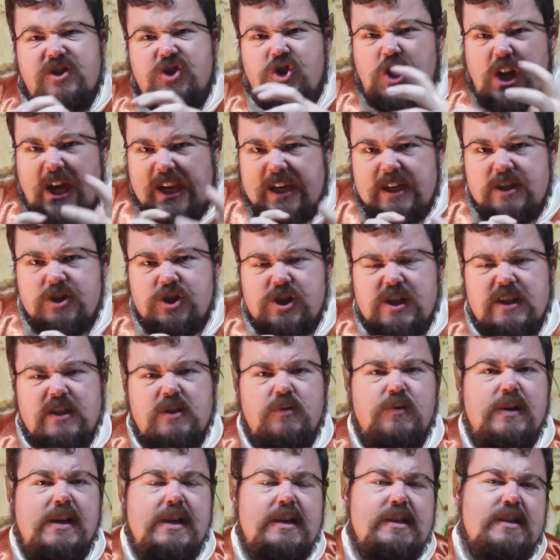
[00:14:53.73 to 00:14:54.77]
challenging the
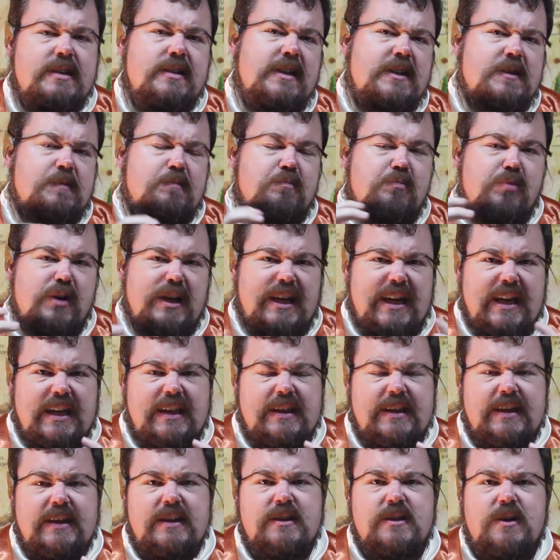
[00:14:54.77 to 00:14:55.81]
race and that's bringing
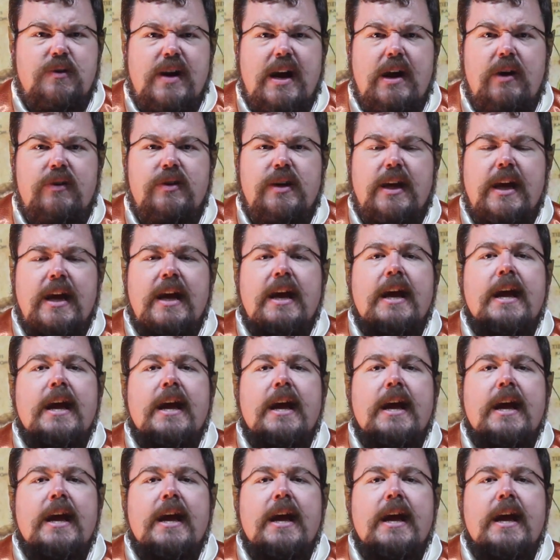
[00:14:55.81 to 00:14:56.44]
things around,